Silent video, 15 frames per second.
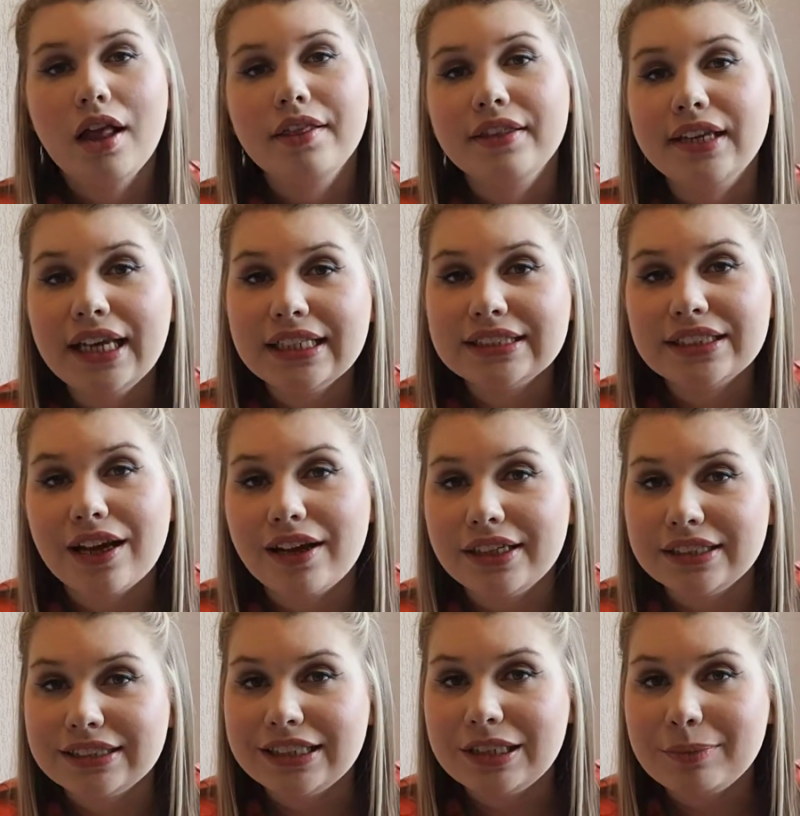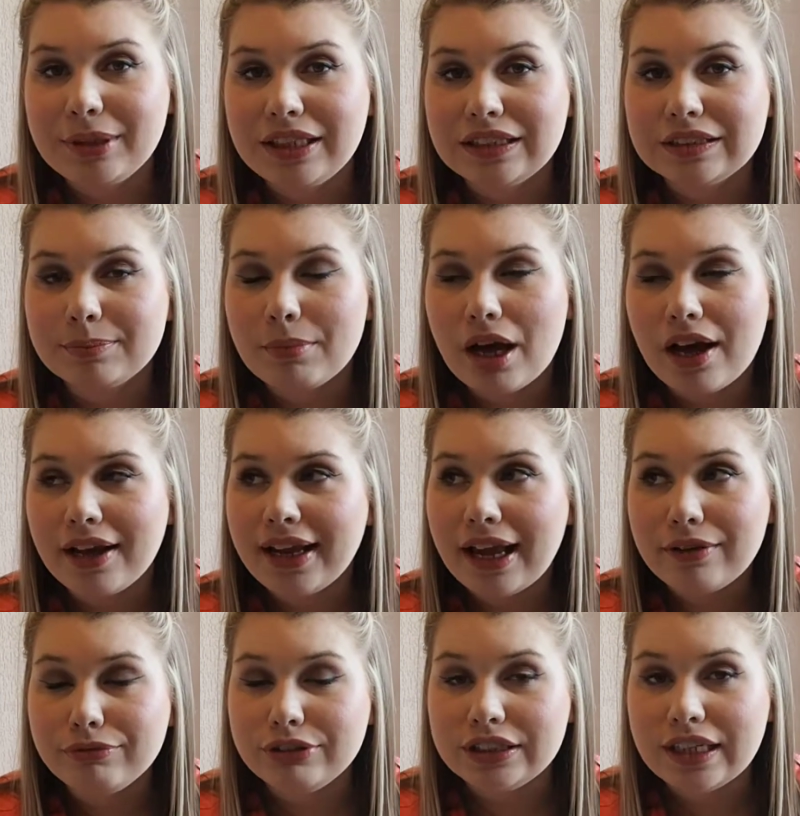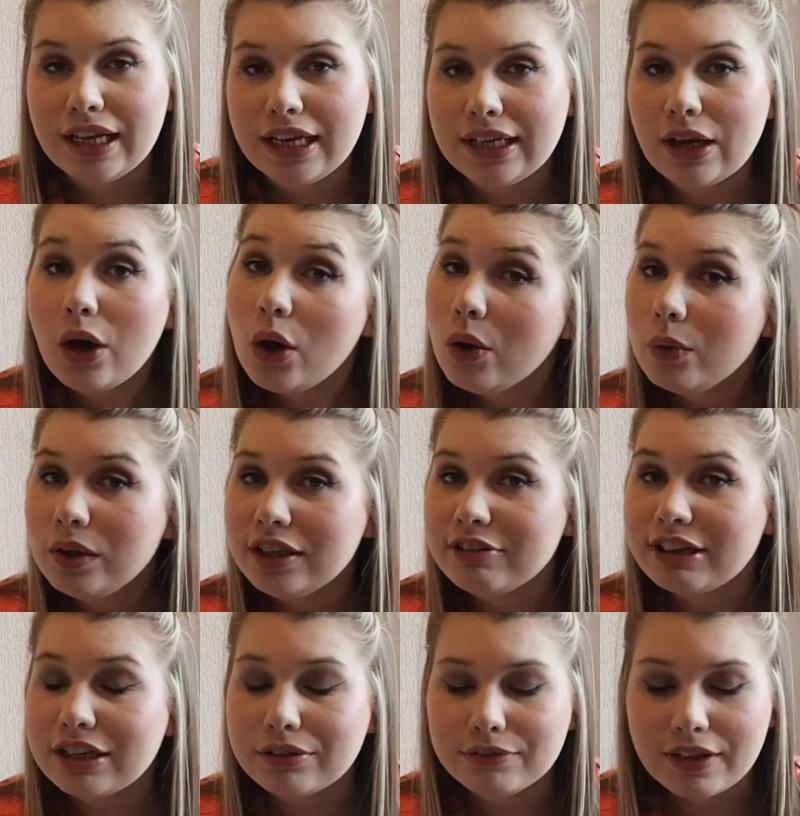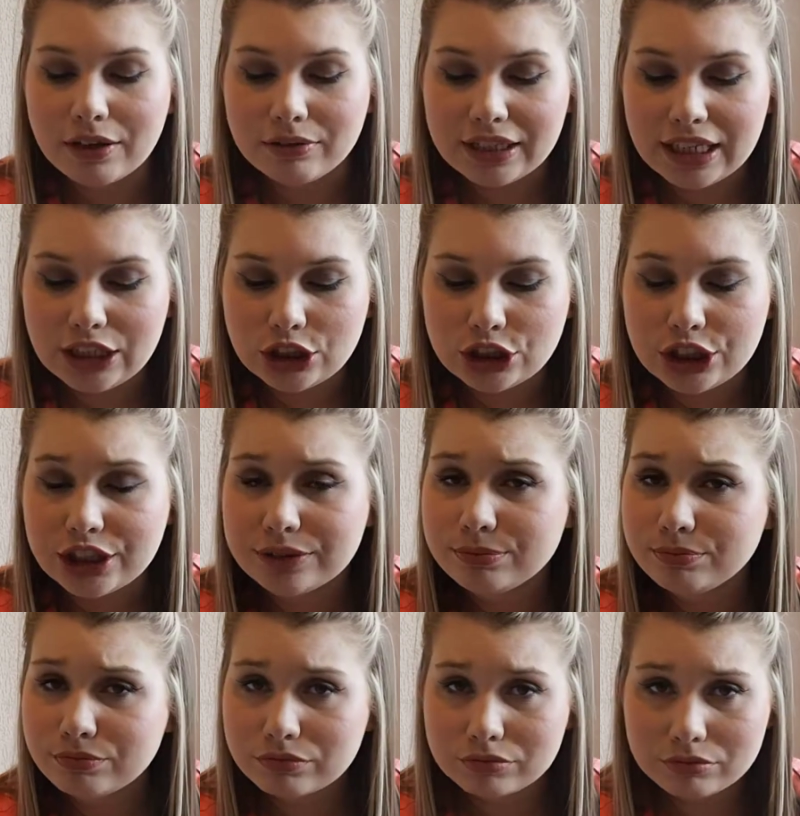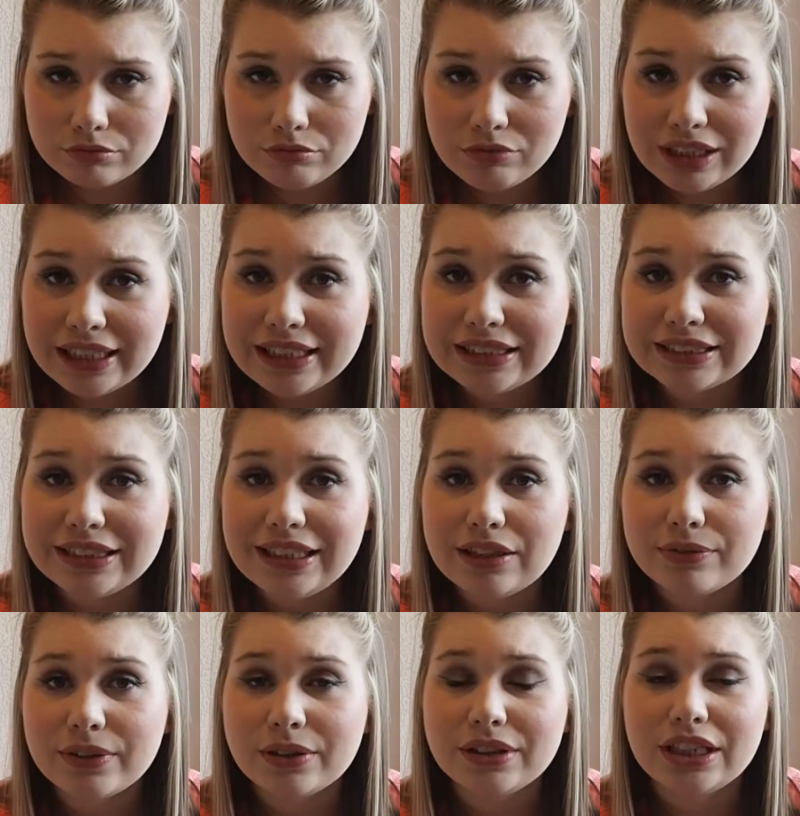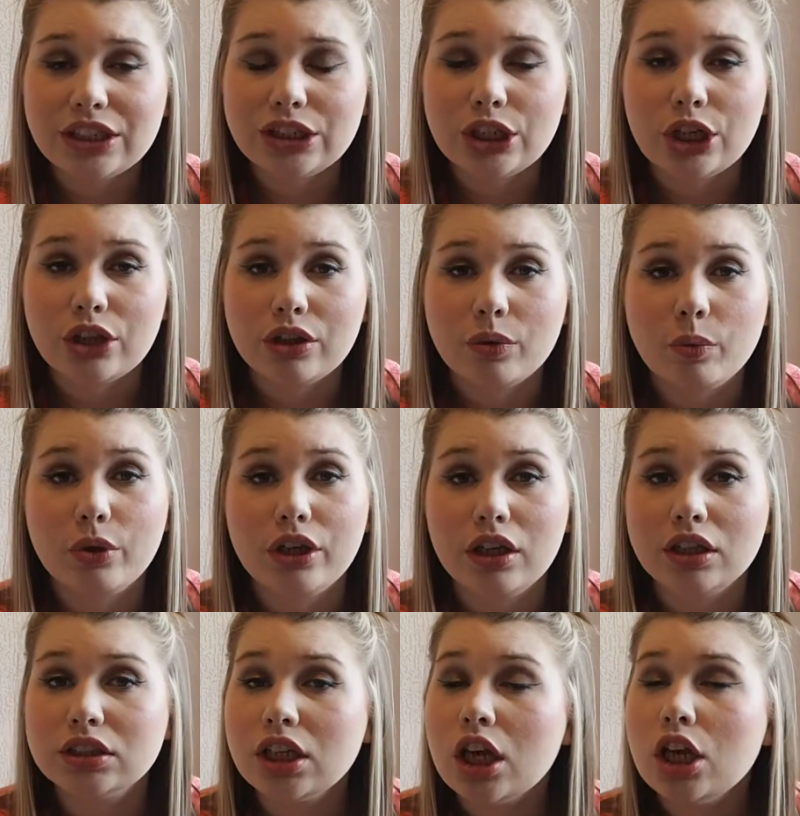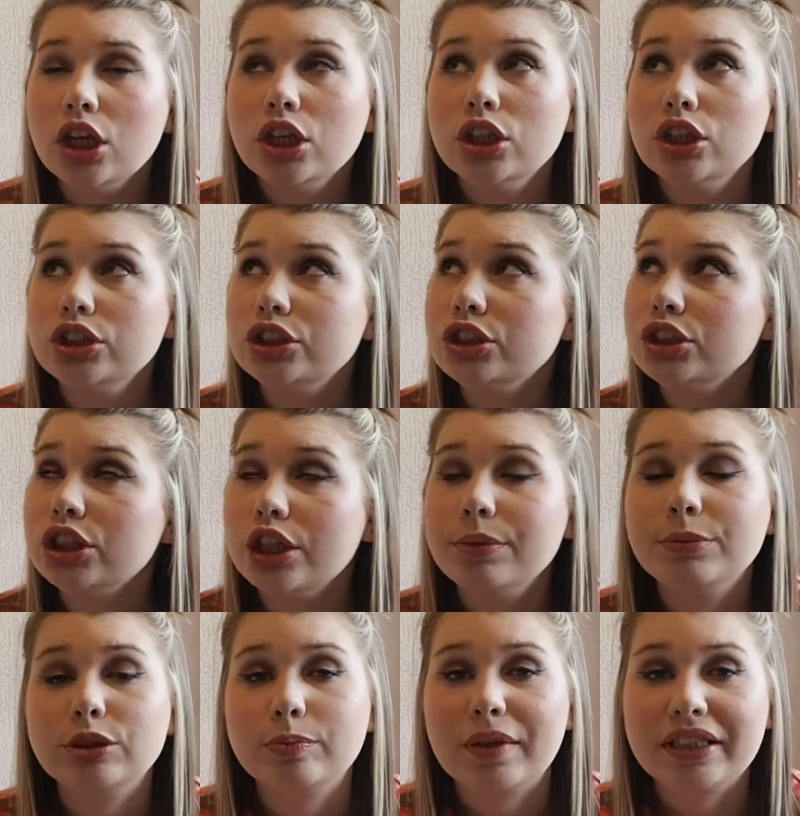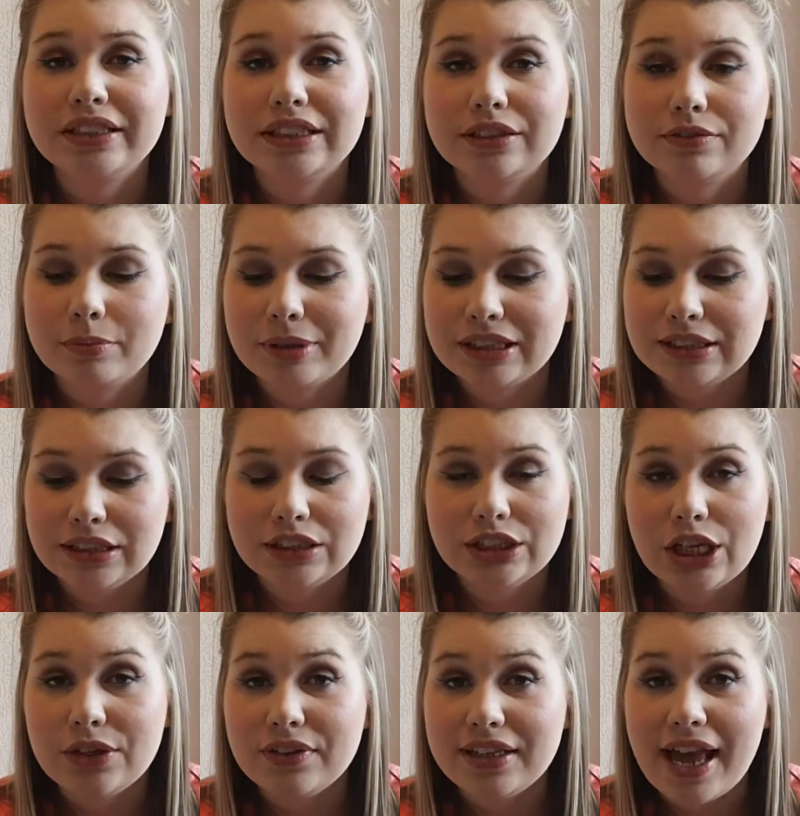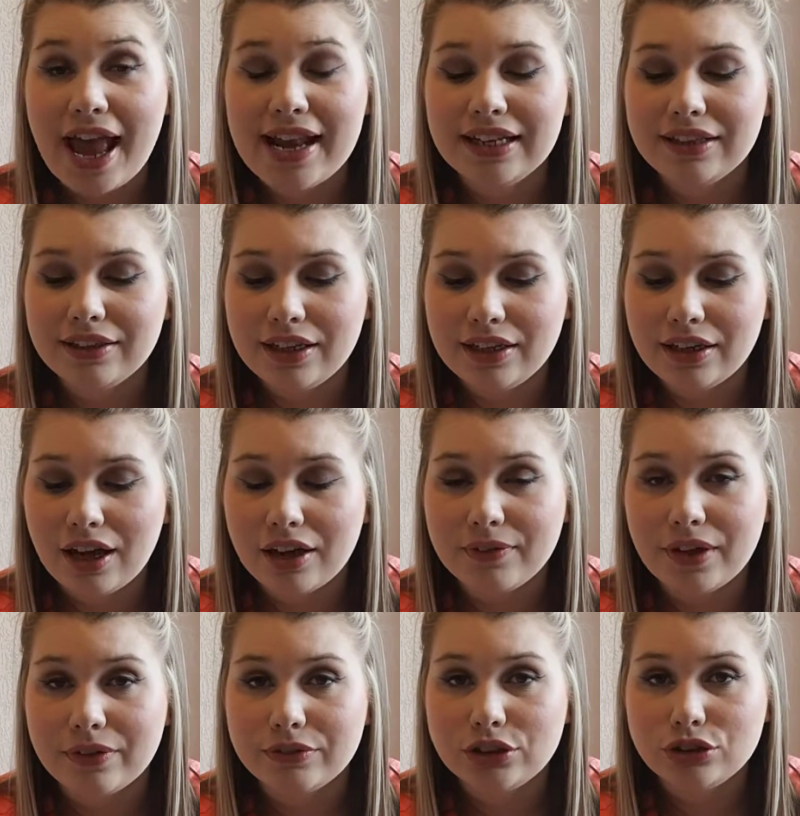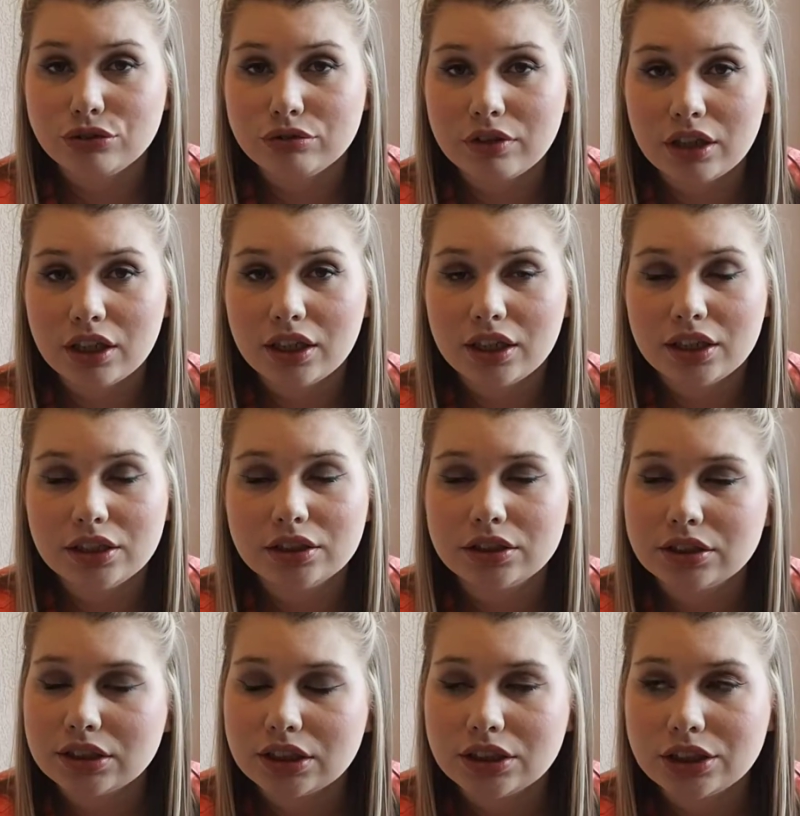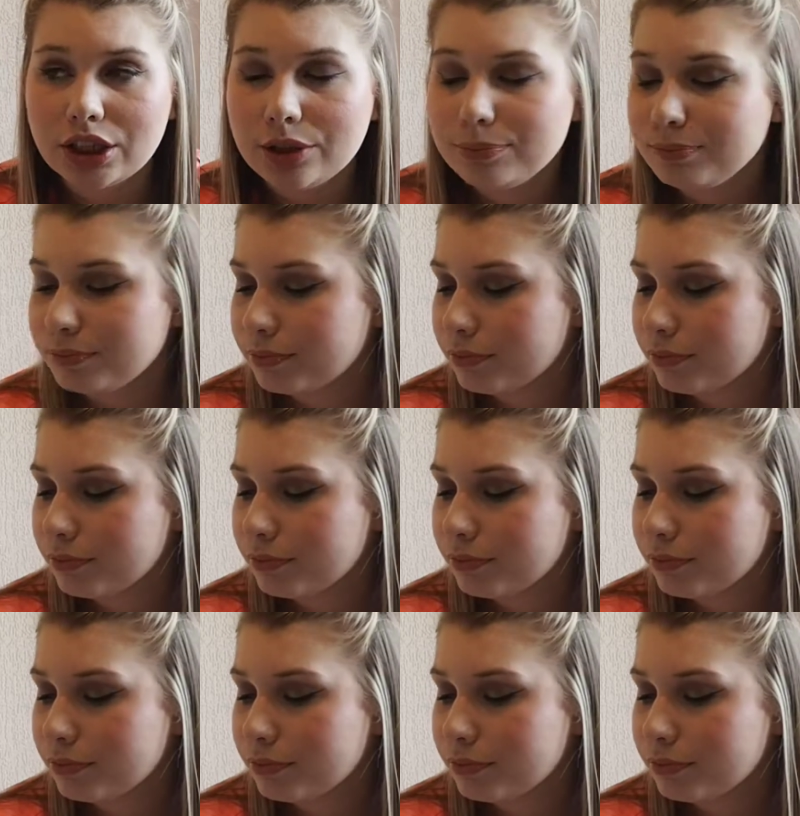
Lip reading: Next item is my everyday Holy Grail foundation. It's the foundation that works so much better for my skin tone than anything I've ever tried. Not skin tone.